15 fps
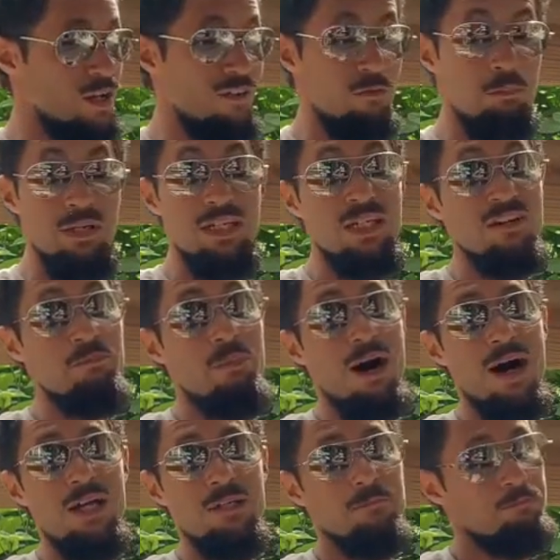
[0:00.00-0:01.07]
have a big enough
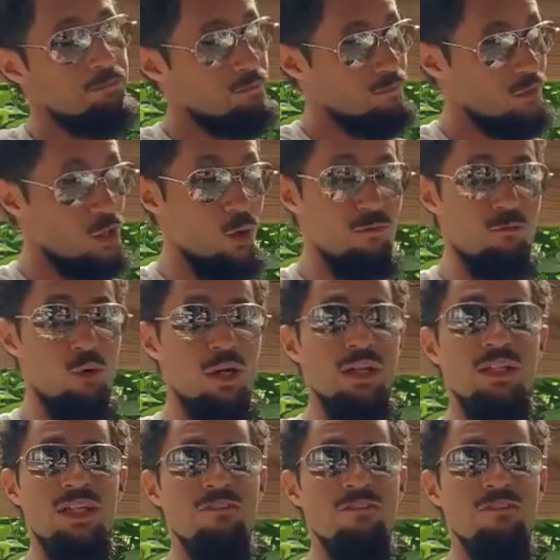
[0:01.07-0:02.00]
pot, go for it.